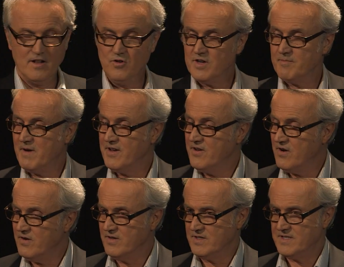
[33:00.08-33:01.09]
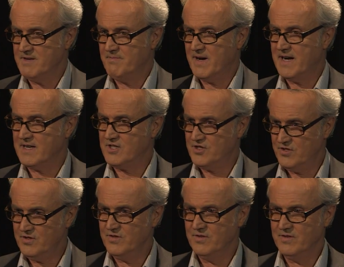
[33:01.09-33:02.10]
I look at my notes in part
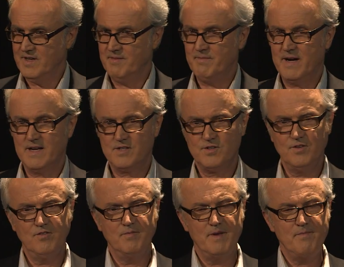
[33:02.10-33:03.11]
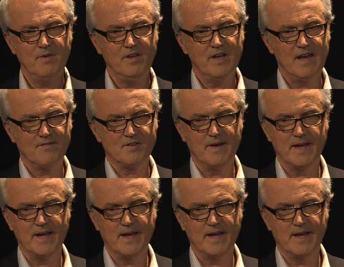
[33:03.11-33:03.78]
2? In part 2, remember, you have to